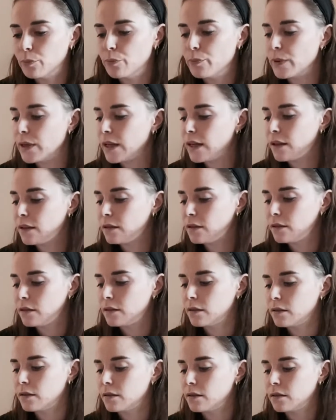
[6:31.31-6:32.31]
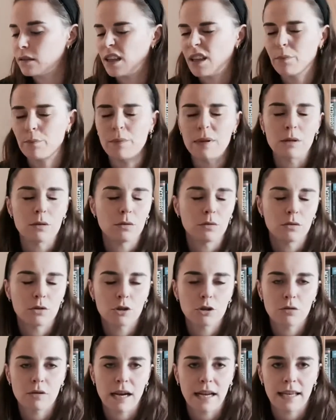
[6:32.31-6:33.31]
bits like build
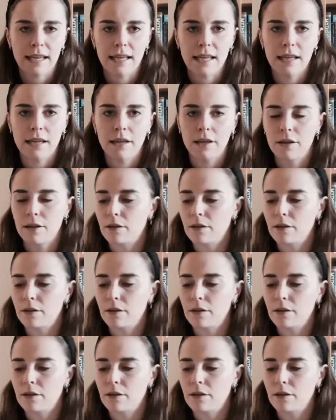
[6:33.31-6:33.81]
tracking